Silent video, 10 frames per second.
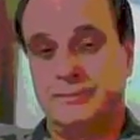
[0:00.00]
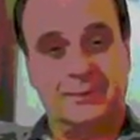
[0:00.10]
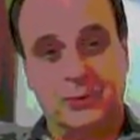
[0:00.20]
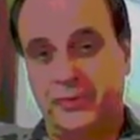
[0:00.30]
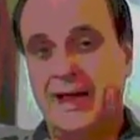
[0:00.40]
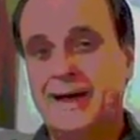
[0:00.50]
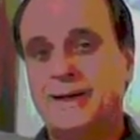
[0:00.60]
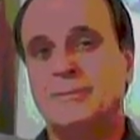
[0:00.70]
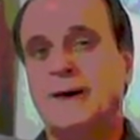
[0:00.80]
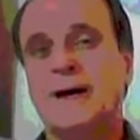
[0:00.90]
with that
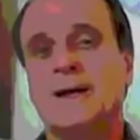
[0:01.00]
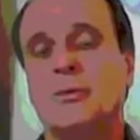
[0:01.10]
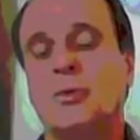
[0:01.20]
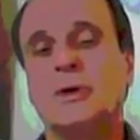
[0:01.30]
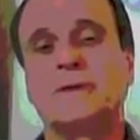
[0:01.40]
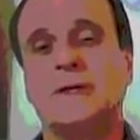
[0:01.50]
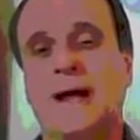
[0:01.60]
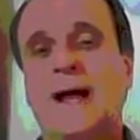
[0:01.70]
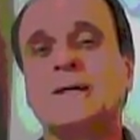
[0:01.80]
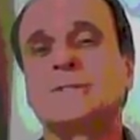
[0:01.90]
in mind, I want
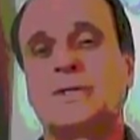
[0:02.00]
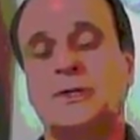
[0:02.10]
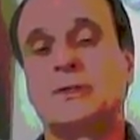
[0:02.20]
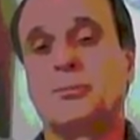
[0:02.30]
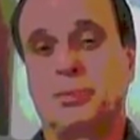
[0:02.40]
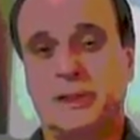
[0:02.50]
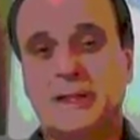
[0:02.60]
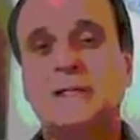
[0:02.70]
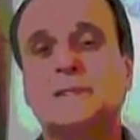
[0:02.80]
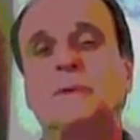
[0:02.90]
to ask you to
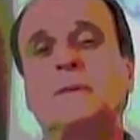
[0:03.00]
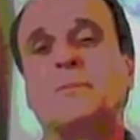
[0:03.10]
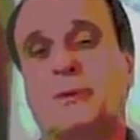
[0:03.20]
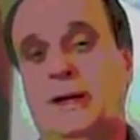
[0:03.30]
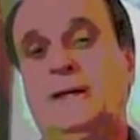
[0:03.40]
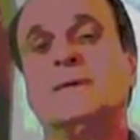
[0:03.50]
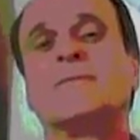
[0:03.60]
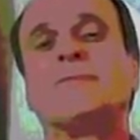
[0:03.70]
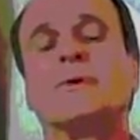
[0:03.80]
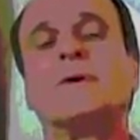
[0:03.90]
please be
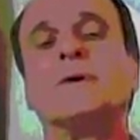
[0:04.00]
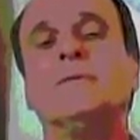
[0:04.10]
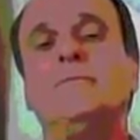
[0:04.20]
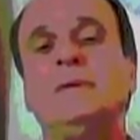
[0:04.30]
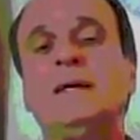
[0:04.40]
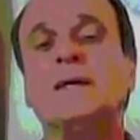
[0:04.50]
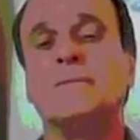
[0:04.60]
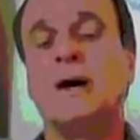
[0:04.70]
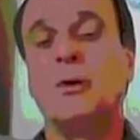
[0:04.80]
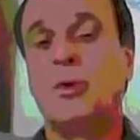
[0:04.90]
praying for me and
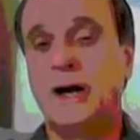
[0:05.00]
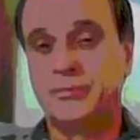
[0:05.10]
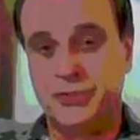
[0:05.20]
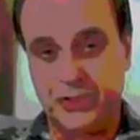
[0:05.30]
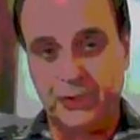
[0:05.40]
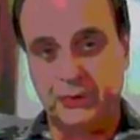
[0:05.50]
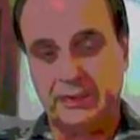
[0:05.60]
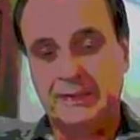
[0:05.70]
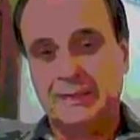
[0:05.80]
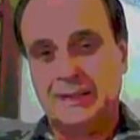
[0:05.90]
my wife,
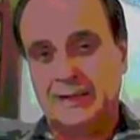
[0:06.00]
Judy.